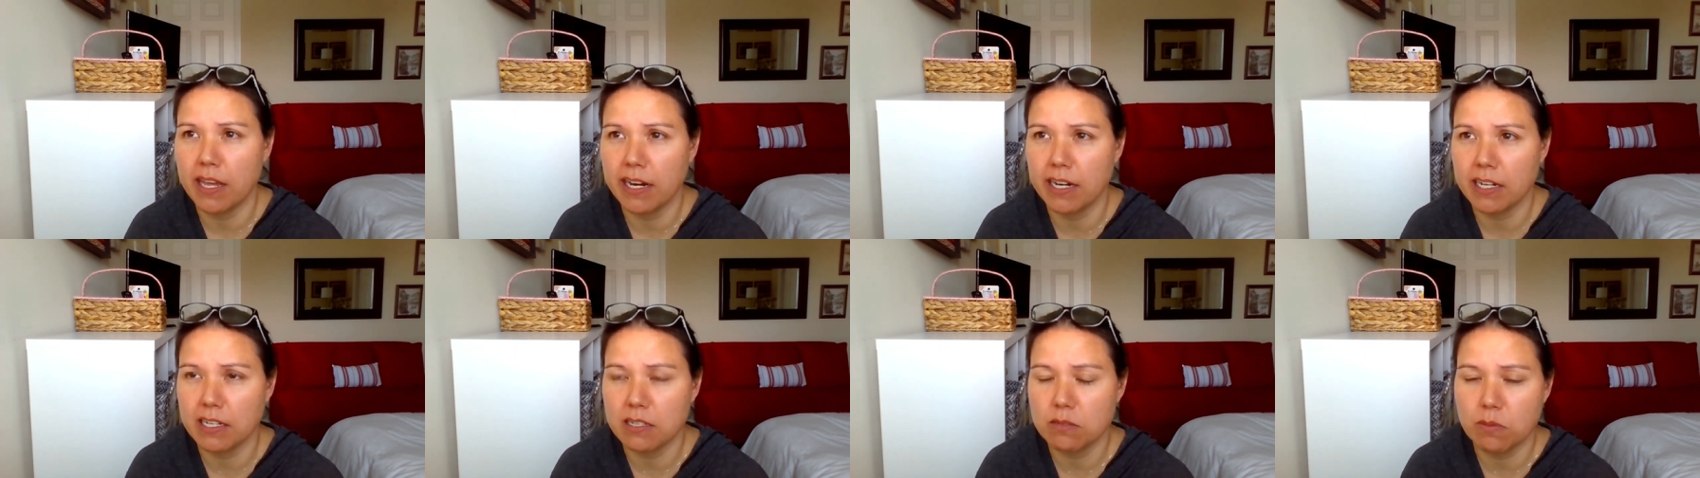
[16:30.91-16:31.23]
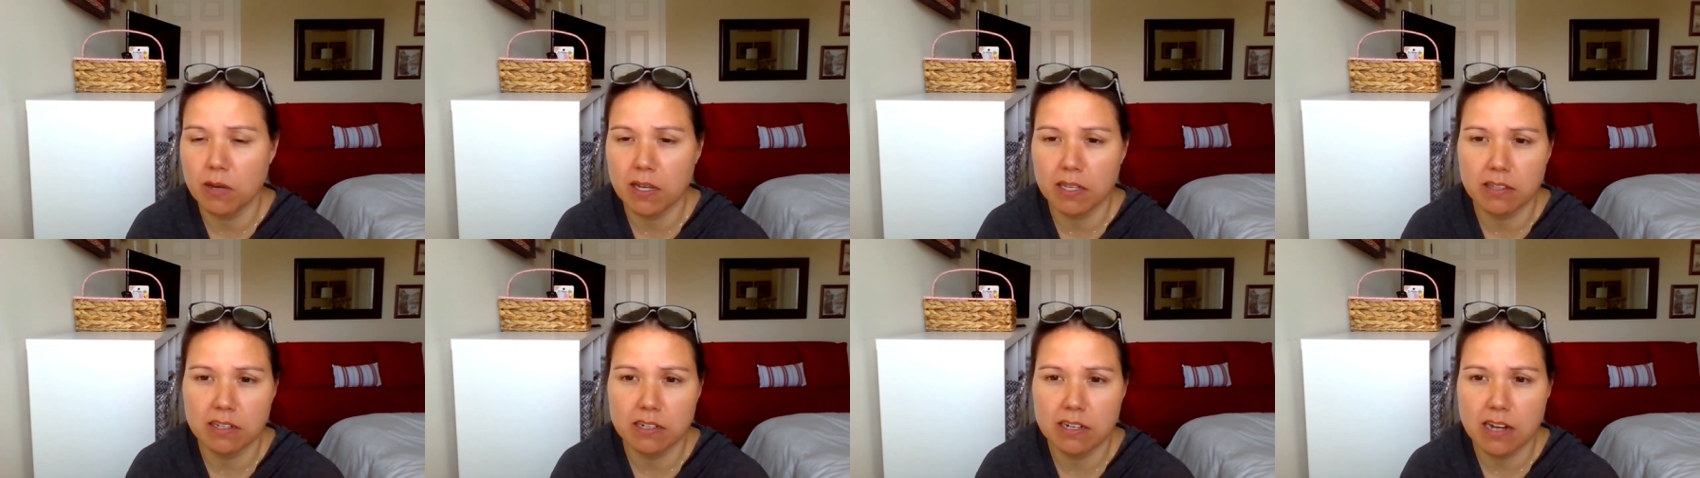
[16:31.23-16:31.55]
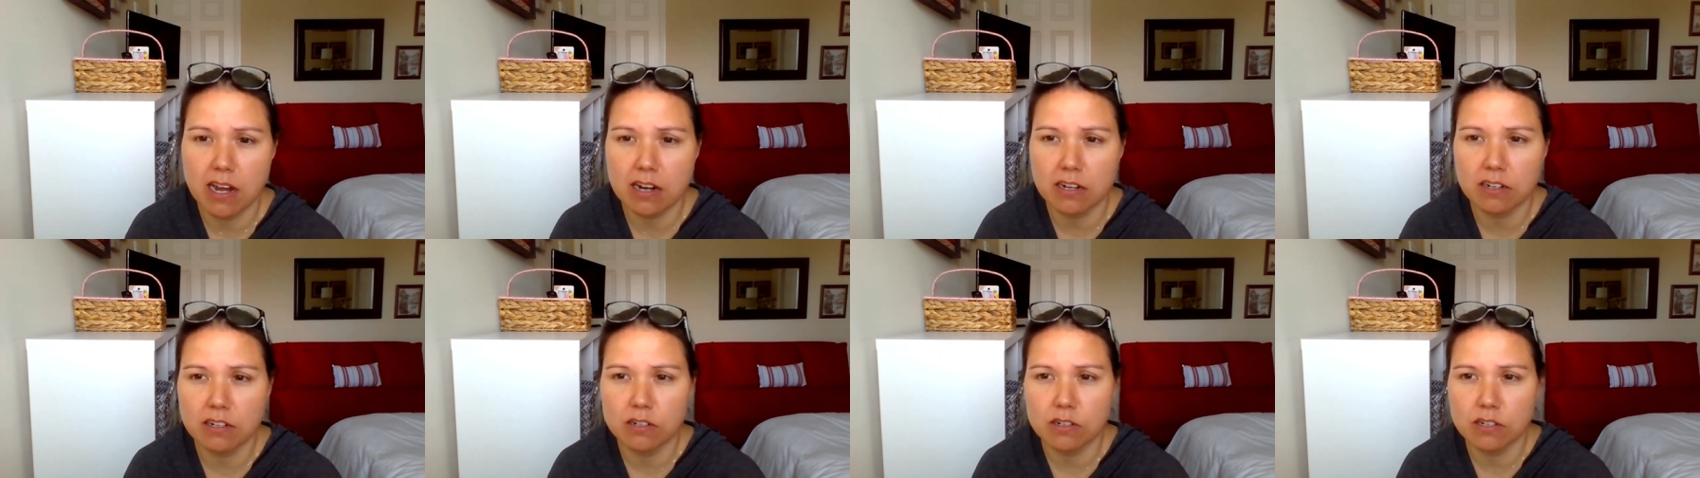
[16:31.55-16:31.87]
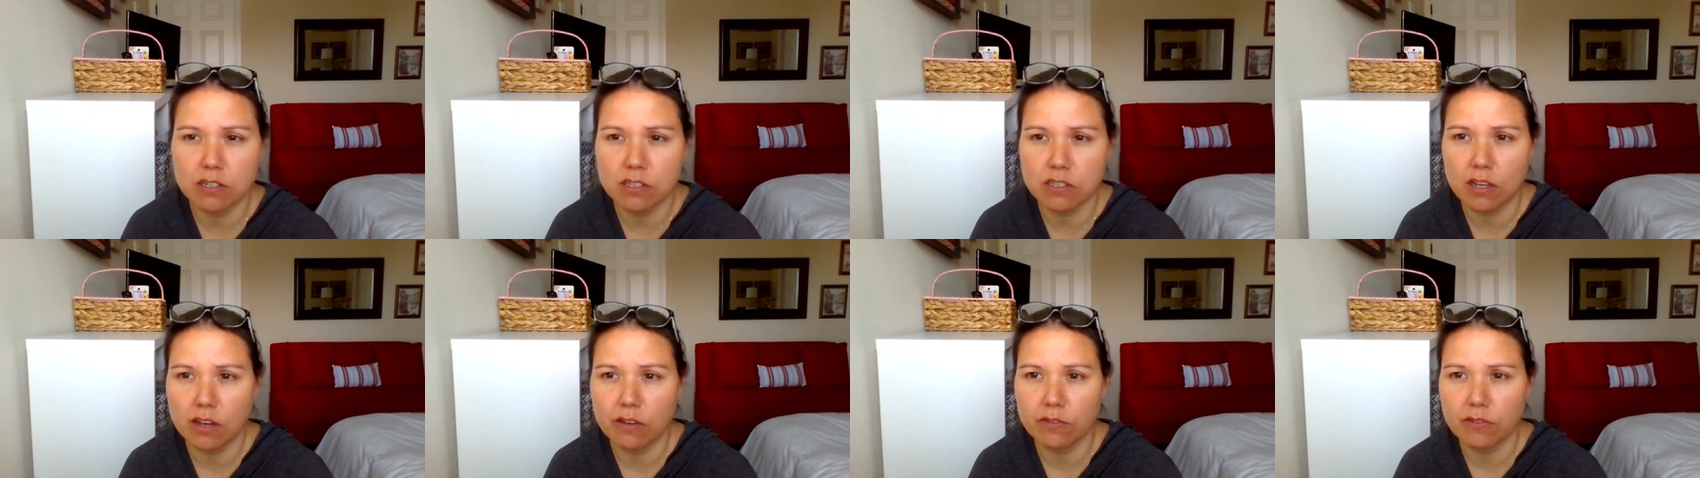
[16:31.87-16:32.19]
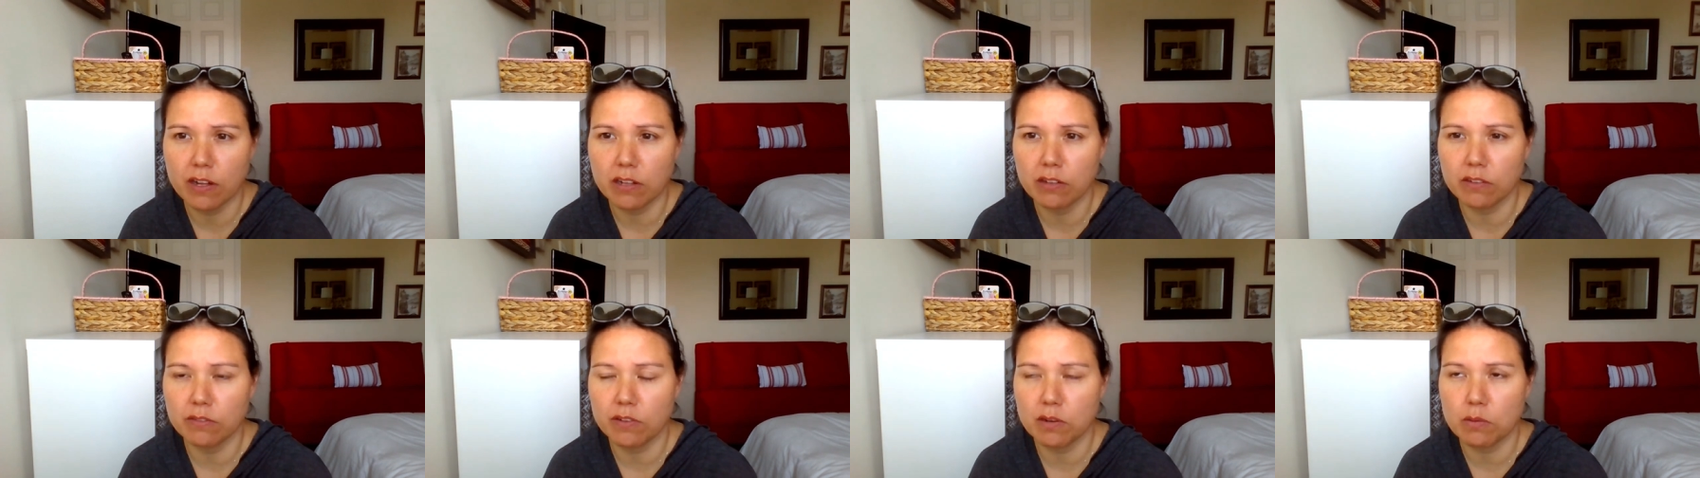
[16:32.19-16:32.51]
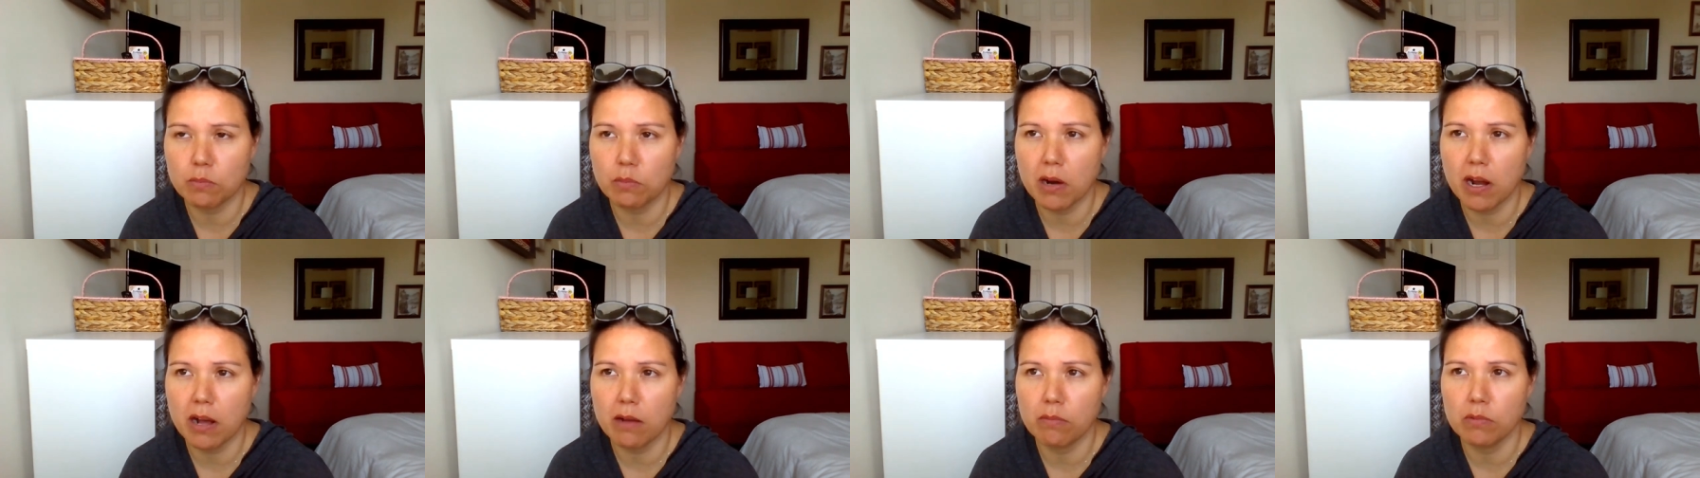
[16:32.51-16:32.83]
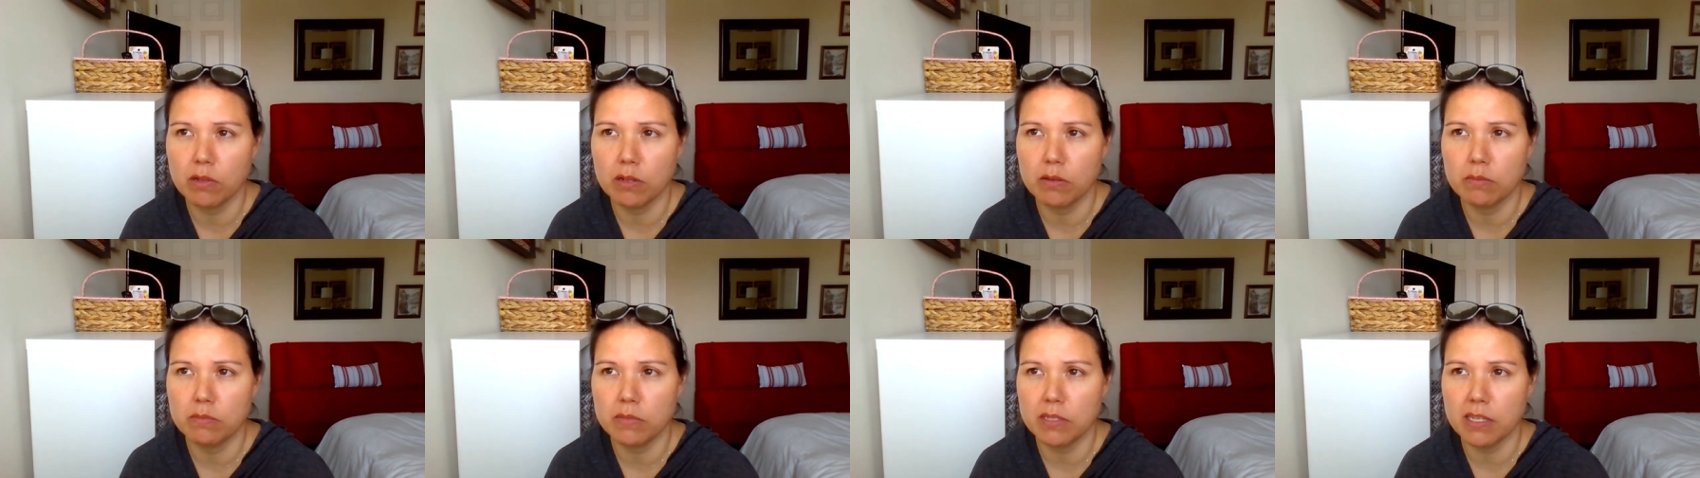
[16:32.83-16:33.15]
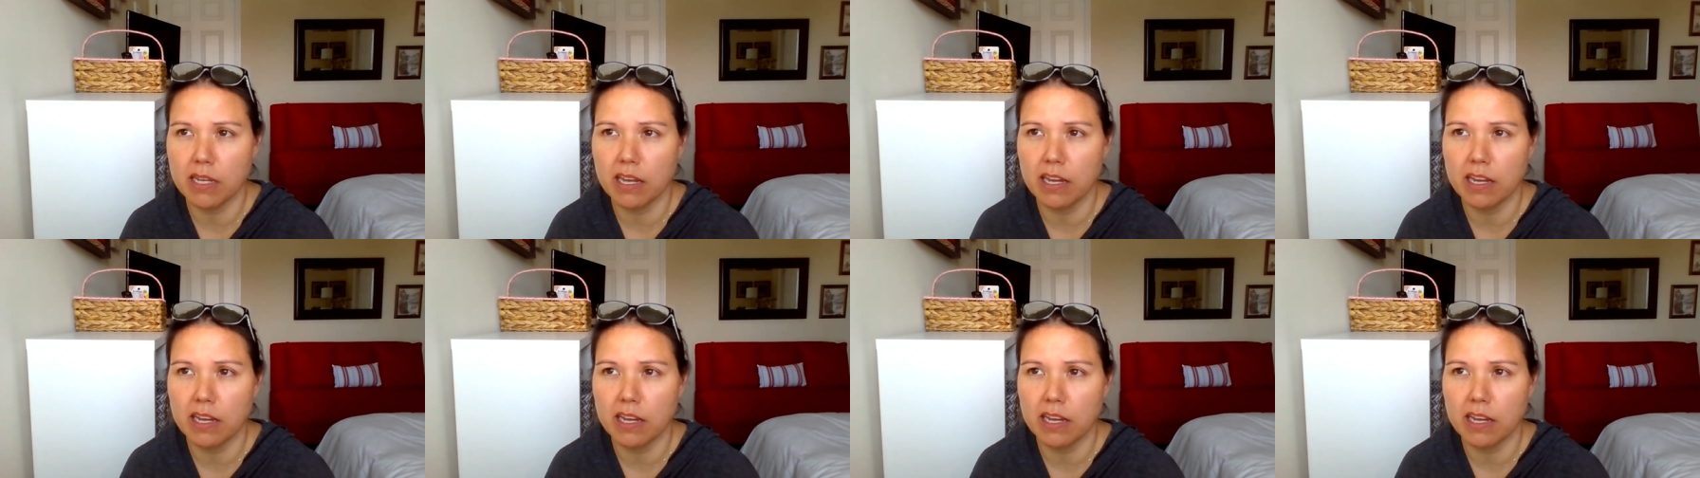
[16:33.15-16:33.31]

and expect the doctor to solve all of your problems